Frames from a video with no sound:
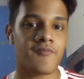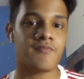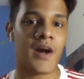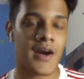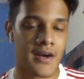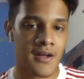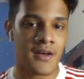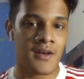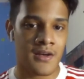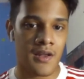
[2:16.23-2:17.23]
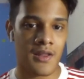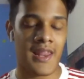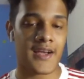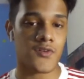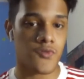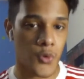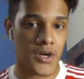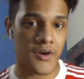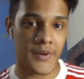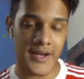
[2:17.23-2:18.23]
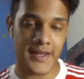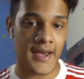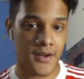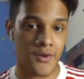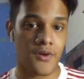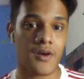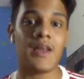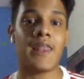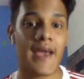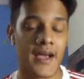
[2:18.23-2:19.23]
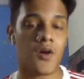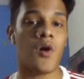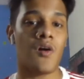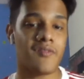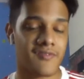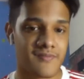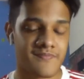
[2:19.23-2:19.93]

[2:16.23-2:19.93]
har- lack of work rate and or a lack of